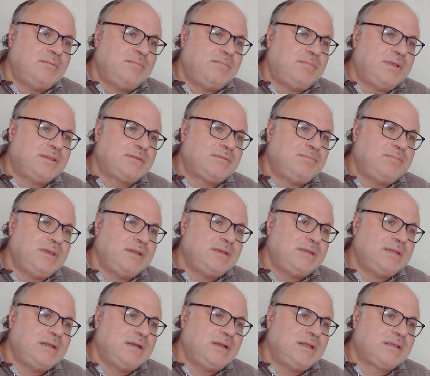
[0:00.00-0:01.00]
But
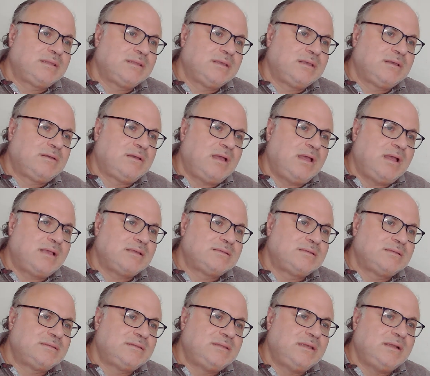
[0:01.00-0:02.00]
many electric cars
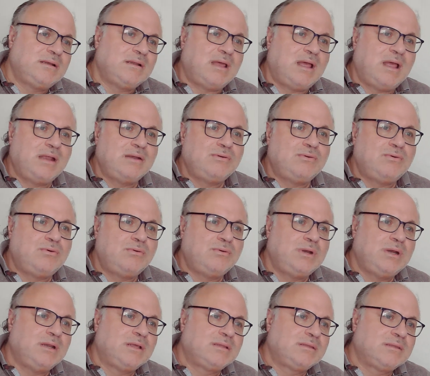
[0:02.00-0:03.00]
still run on
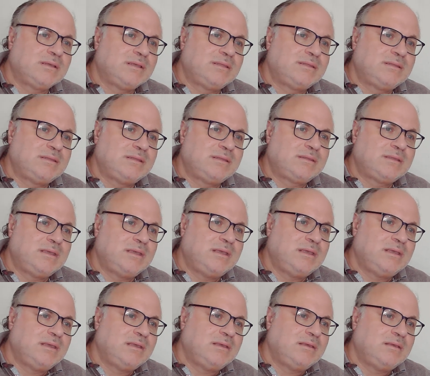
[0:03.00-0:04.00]

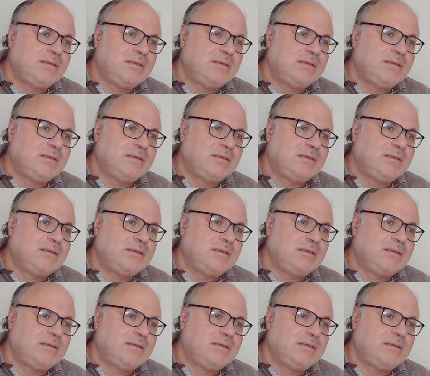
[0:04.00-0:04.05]
electricity